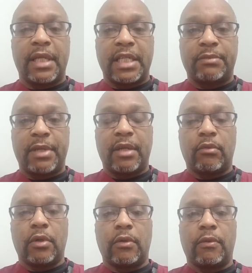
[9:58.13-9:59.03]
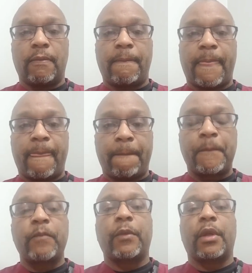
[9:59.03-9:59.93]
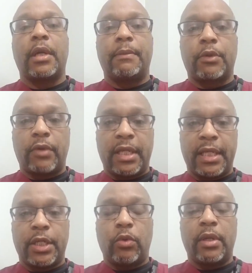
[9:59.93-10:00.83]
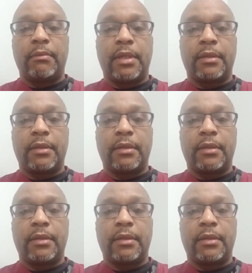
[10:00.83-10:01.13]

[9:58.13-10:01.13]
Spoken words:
payroll, upgrade equipment,